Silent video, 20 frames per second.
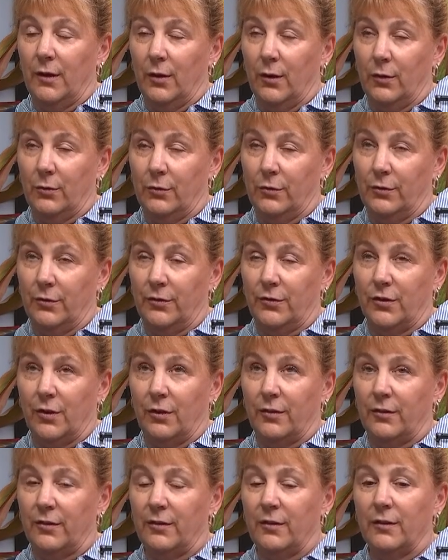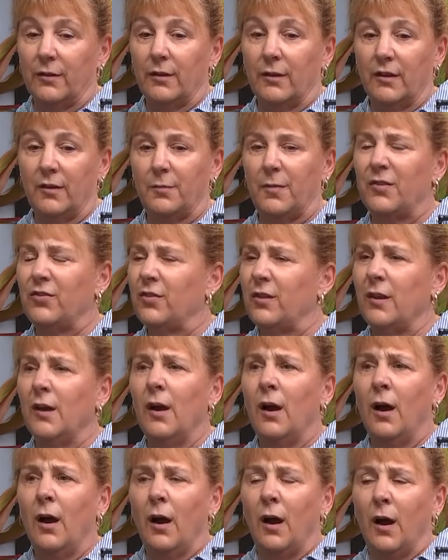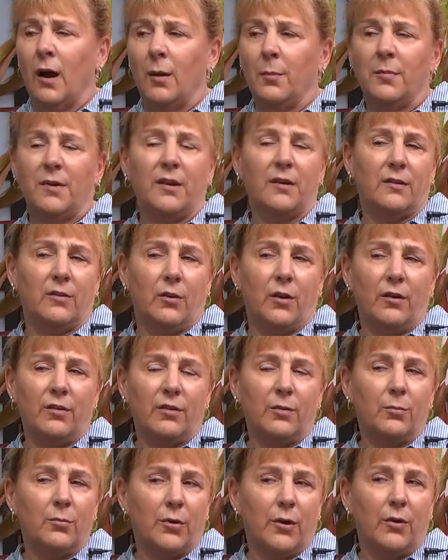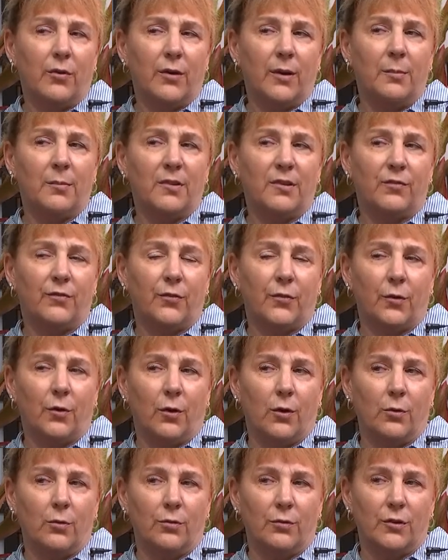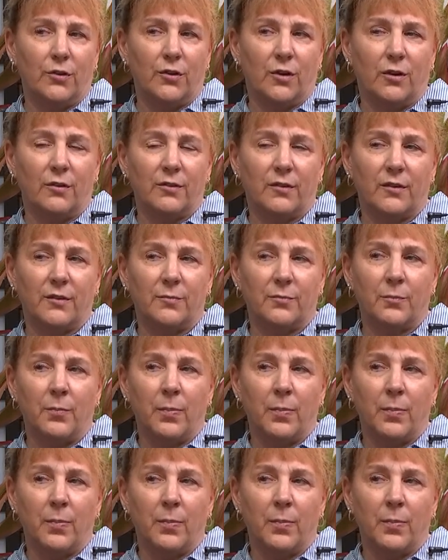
older adults, especially because um, there are some programs for older adults